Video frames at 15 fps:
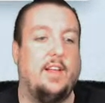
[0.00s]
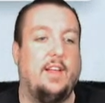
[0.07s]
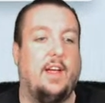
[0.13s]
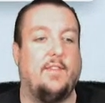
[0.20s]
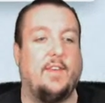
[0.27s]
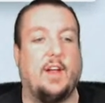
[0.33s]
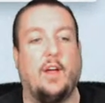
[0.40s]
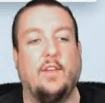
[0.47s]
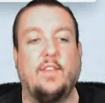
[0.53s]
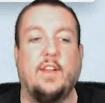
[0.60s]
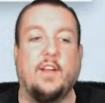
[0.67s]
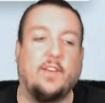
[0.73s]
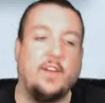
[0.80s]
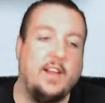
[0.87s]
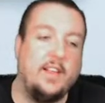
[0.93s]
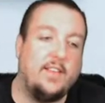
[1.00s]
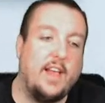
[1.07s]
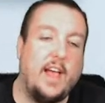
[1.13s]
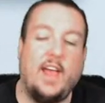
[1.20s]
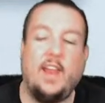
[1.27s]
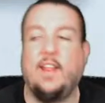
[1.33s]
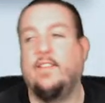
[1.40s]
If it goes in the green
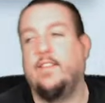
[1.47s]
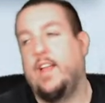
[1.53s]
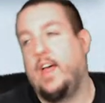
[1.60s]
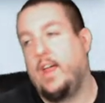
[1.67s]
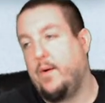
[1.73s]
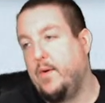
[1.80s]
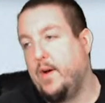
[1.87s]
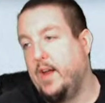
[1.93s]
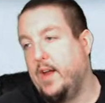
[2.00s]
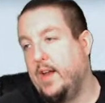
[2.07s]
side, it's not a win.